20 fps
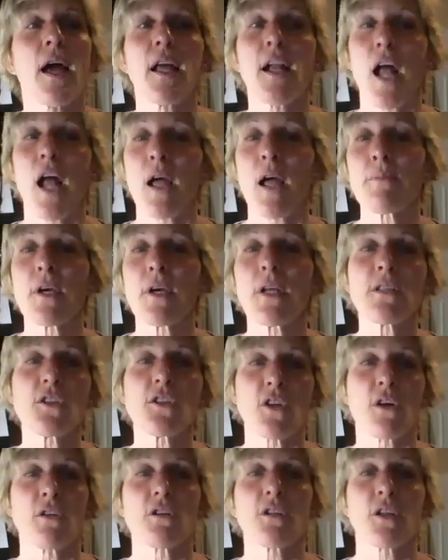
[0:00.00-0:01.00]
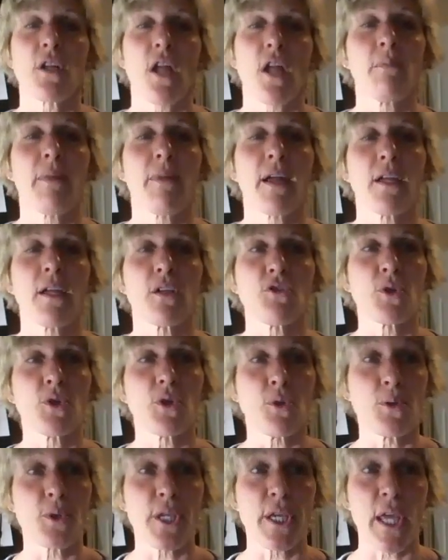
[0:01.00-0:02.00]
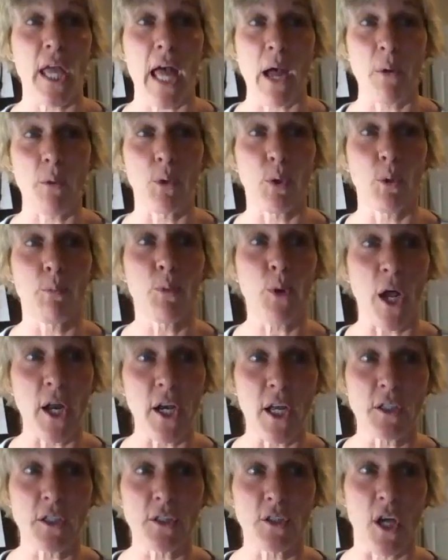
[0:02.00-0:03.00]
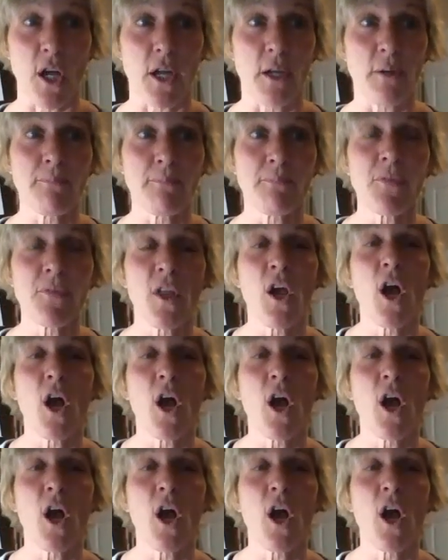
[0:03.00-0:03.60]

And I'm going to start tonight by introducing our product line.